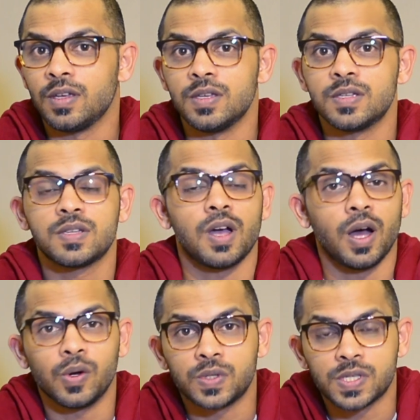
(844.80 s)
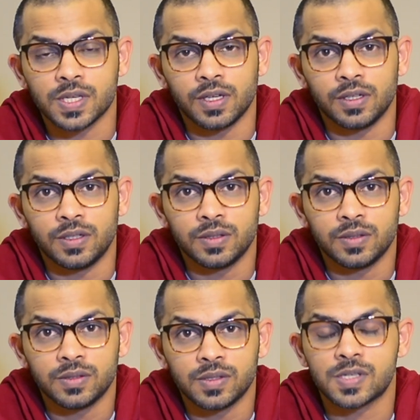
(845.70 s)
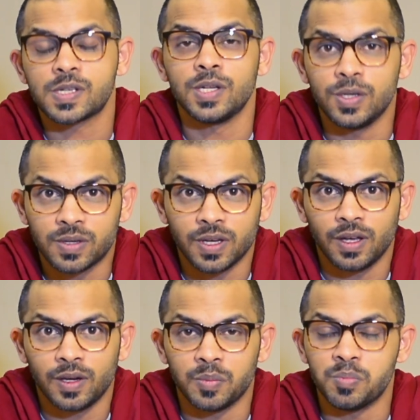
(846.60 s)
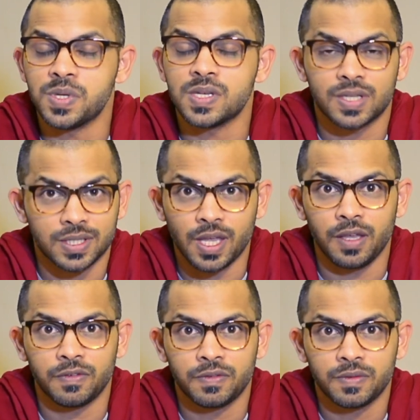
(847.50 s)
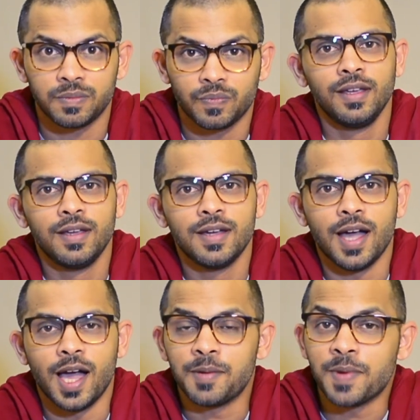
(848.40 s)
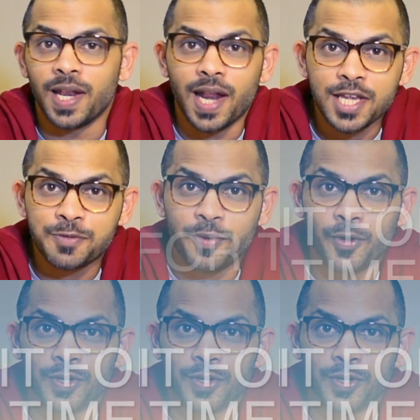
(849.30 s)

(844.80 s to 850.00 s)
is outside. Still you can be safe. And my last point